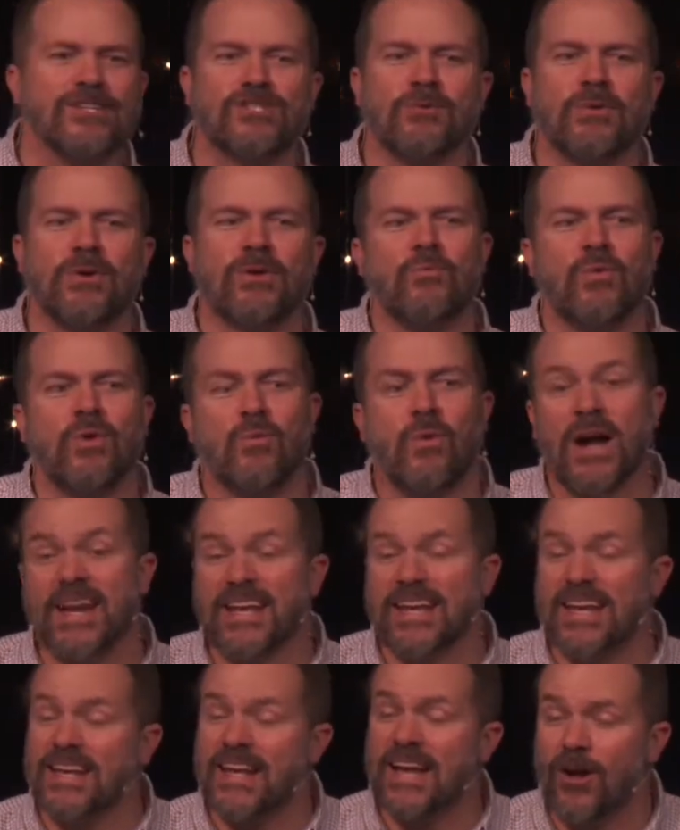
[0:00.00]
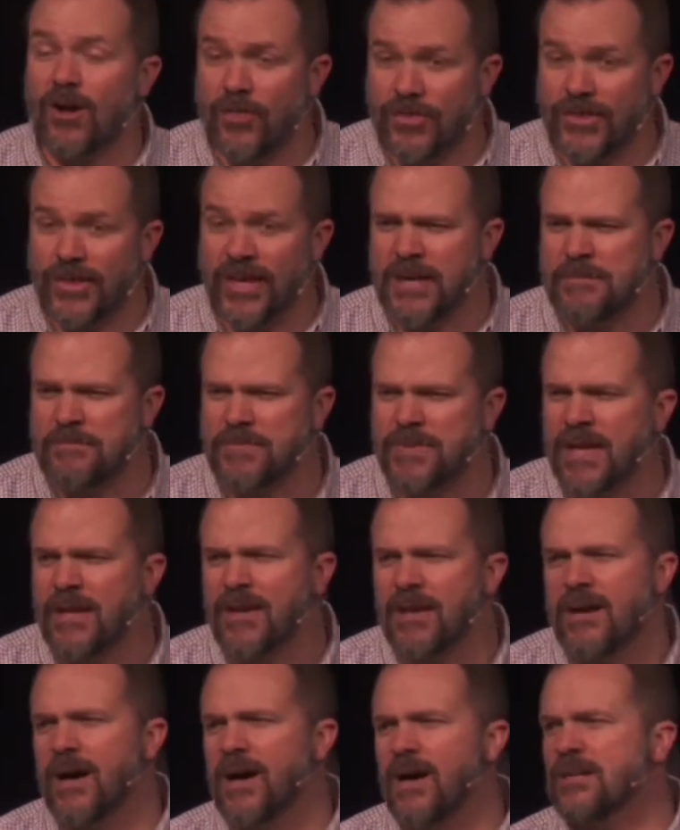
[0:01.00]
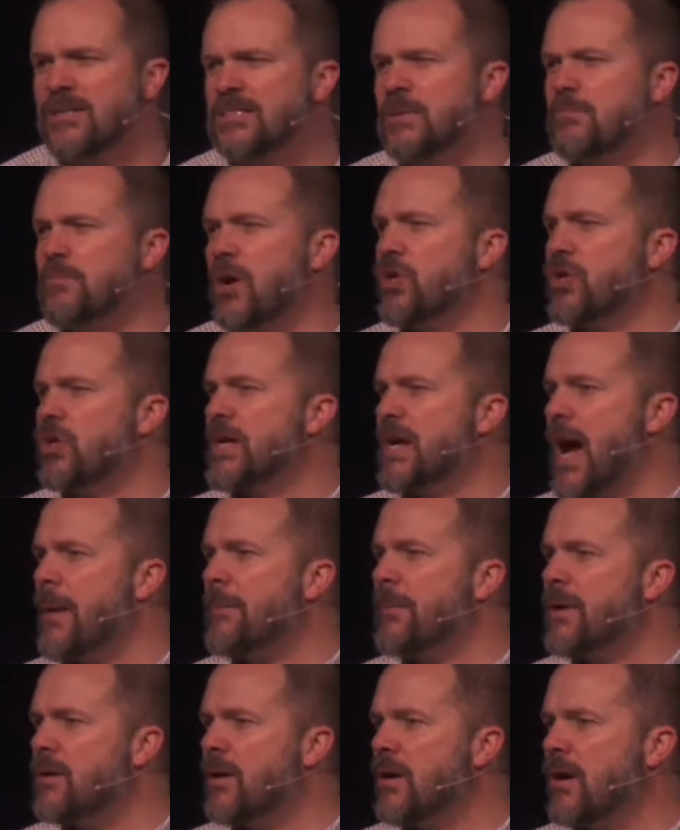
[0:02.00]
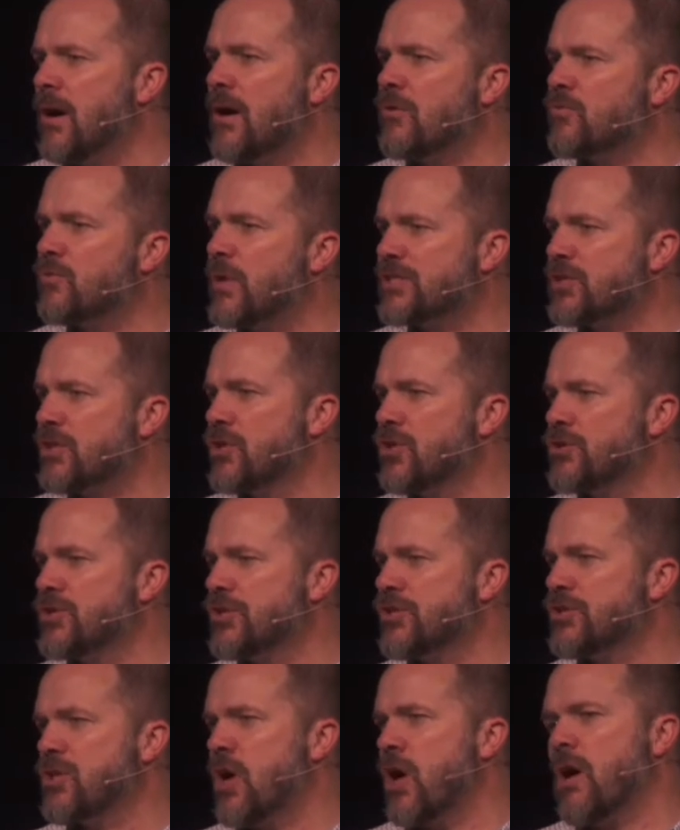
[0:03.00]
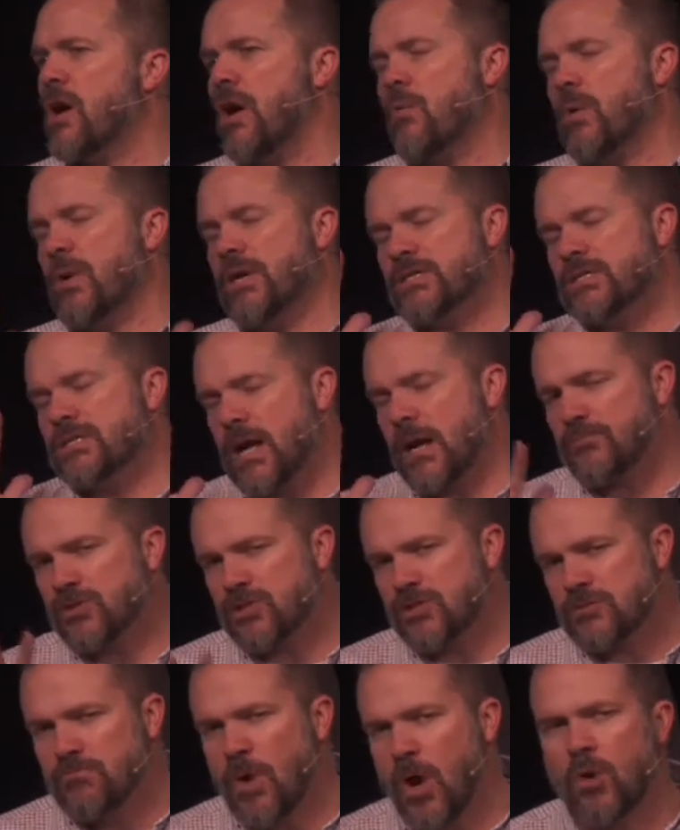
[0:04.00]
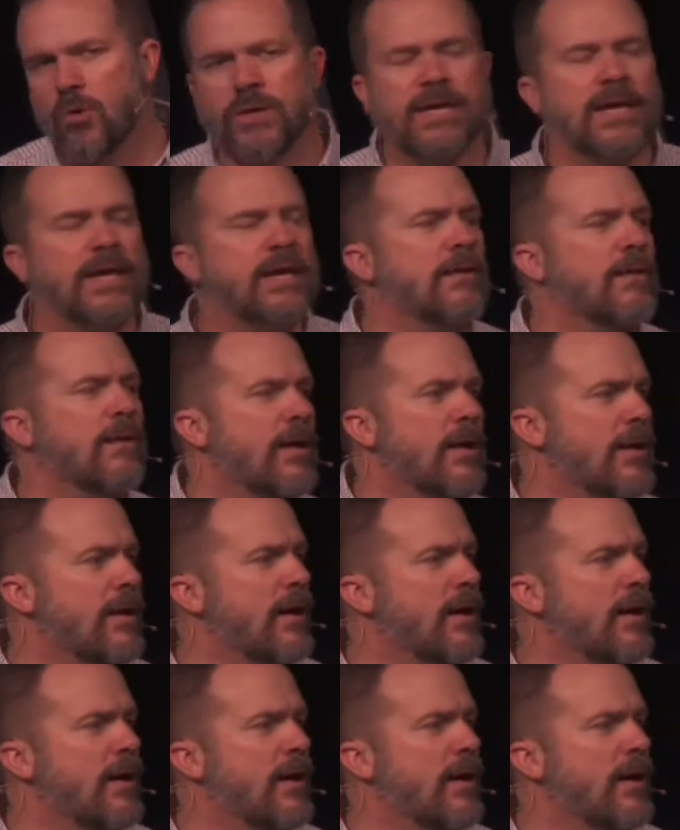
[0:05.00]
So we want to get healthy. Some other common resolutions are, I want to stop smoking.